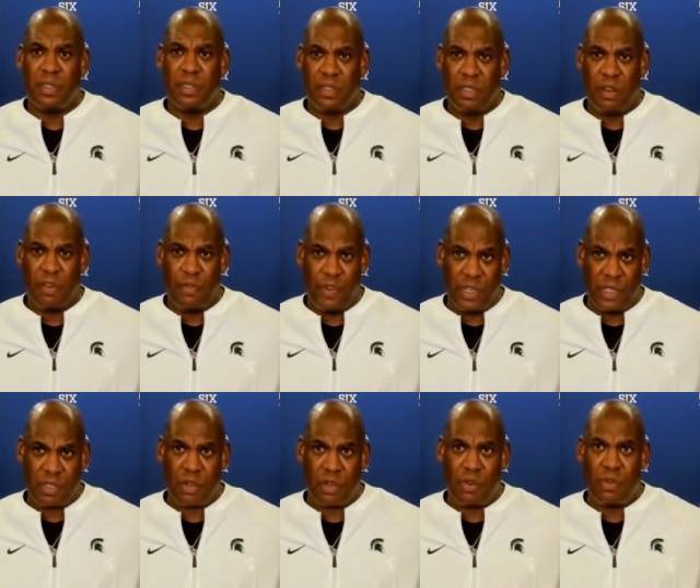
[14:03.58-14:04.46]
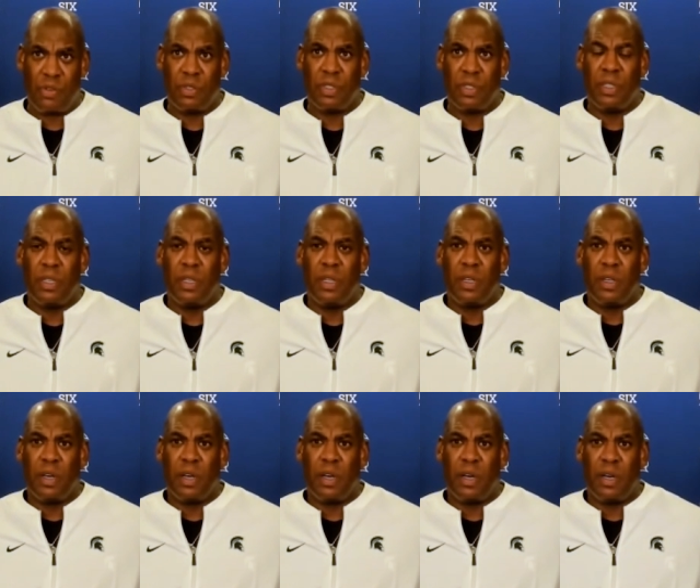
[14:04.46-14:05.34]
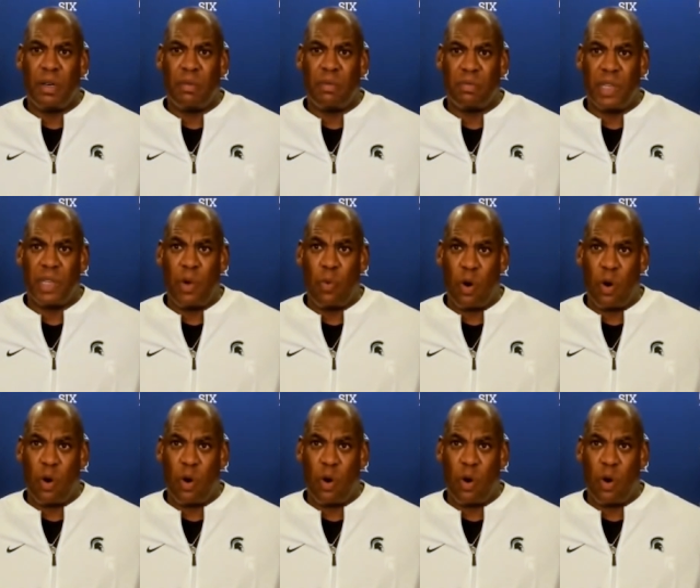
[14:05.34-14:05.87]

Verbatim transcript: They're physical. They